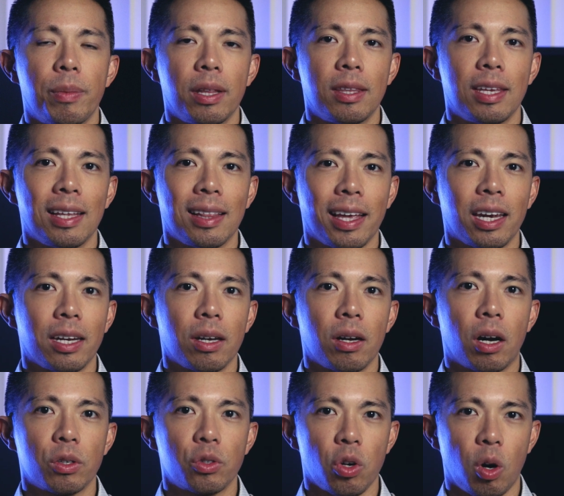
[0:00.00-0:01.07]
been the late
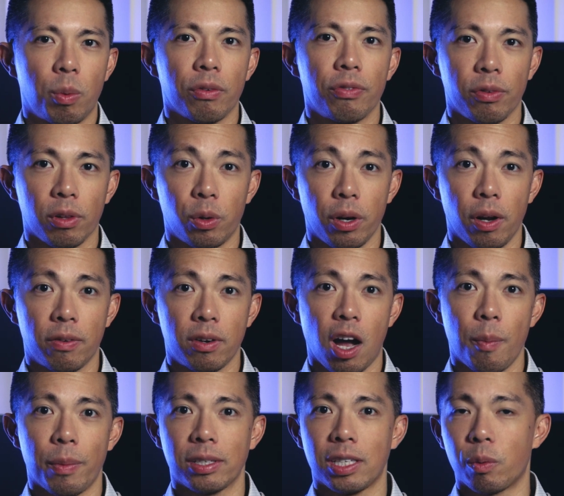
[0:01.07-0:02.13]
October flurry of
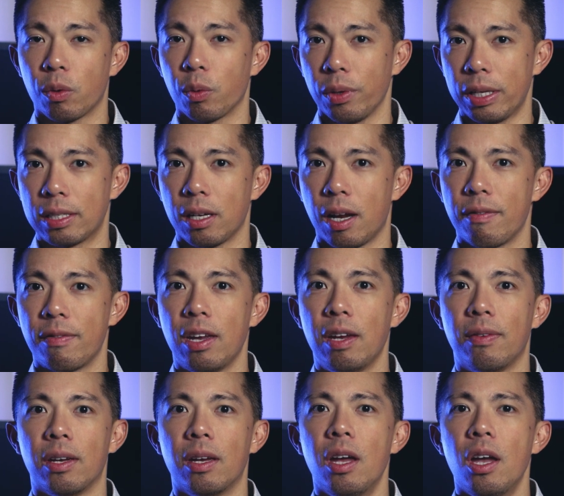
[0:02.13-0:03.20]
comics that were released on
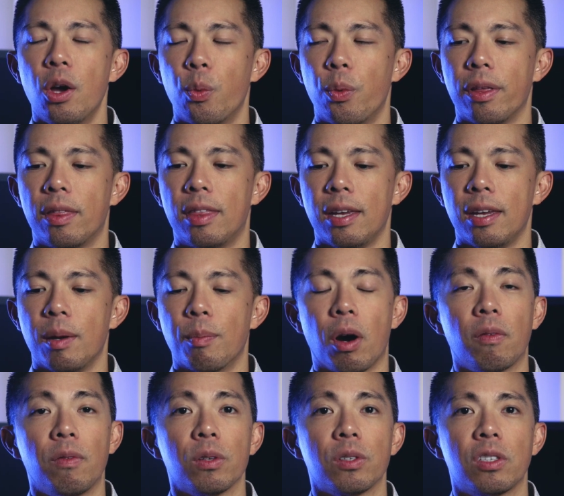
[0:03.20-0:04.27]
Veve with the
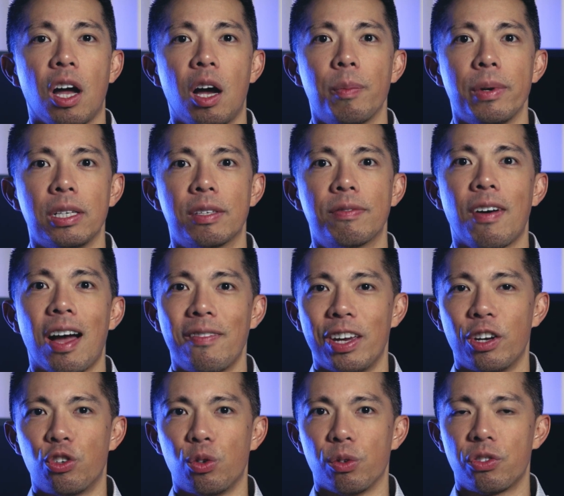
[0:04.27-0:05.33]
Marvel Zombies
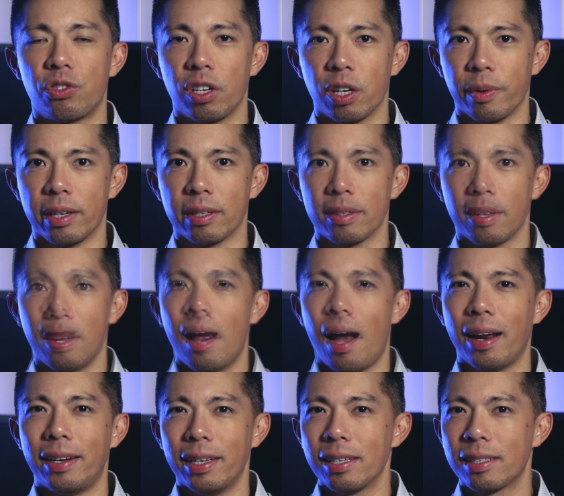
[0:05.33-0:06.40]
5-issue series.
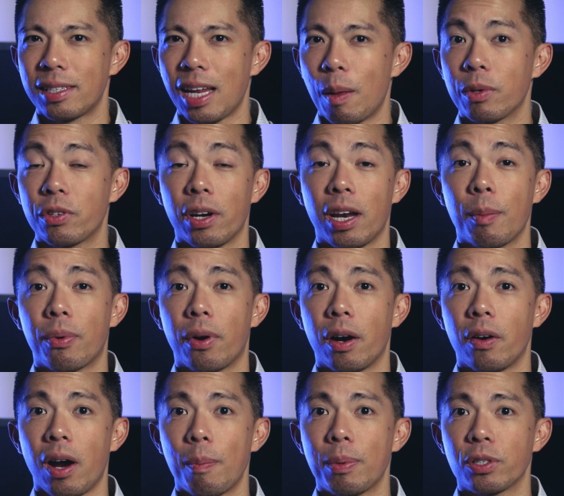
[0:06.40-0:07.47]
I did establish in a
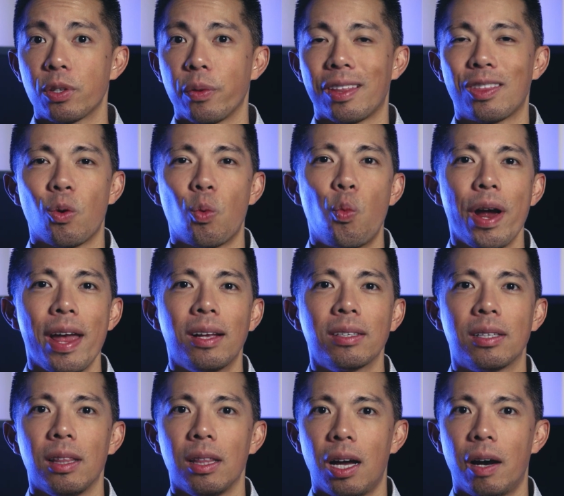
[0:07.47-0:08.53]
prior episode that the
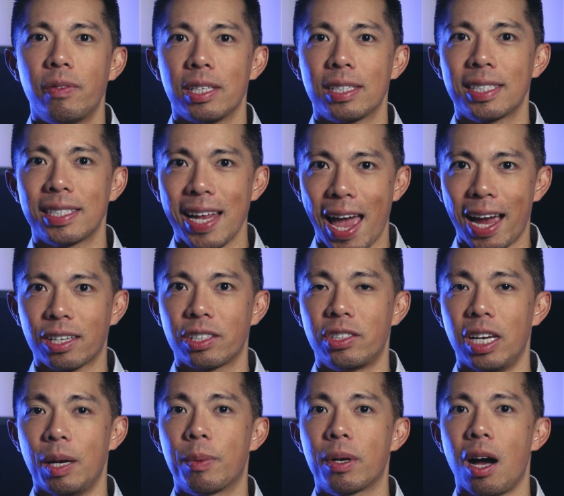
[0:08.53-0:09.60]
whales love to stack
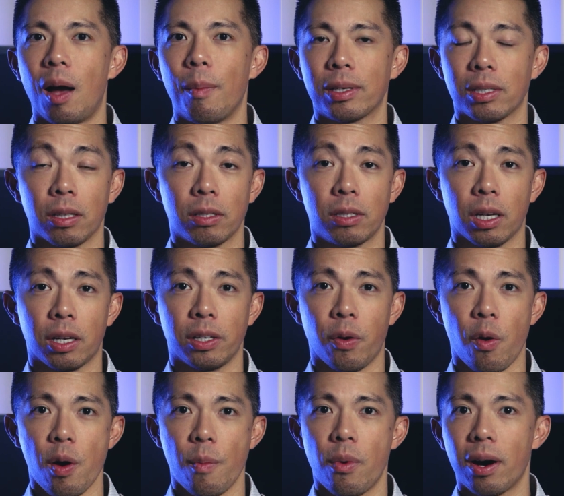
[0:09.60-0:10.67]
cheap comics on the
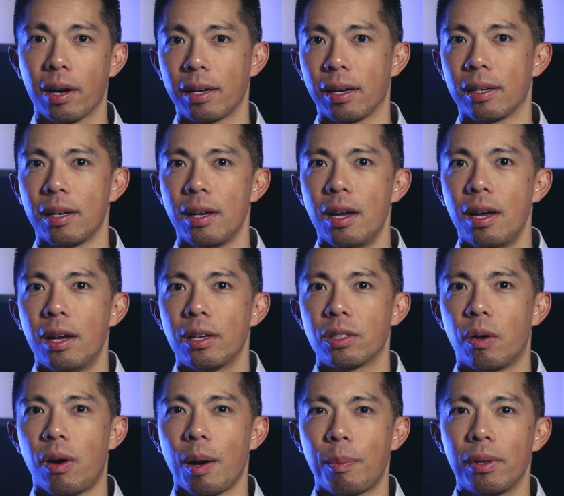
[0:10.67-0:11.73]
secondary market,
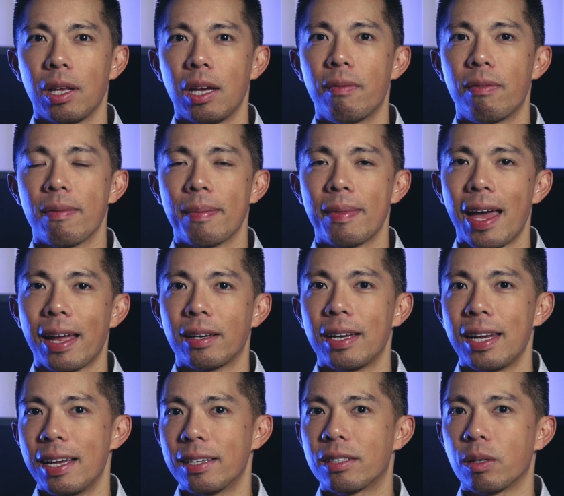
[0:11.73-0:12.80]
so I believe that
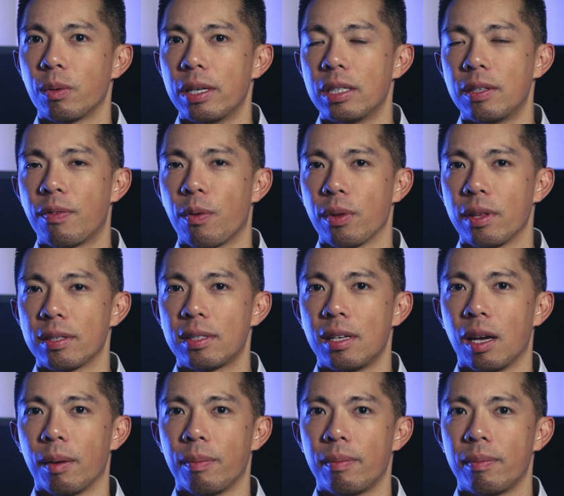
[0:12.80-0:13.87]
is the reason for this
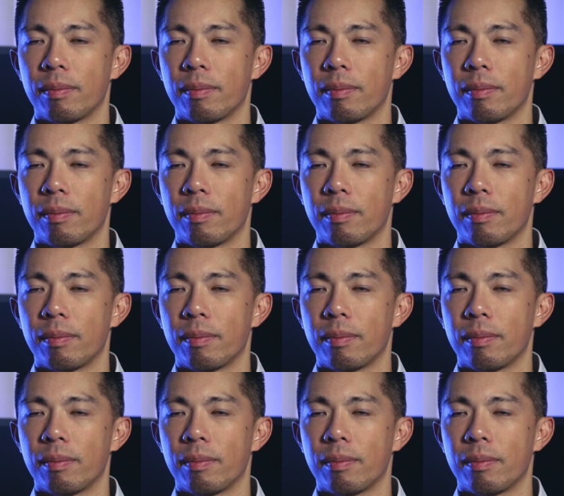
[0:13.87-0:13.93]
dip.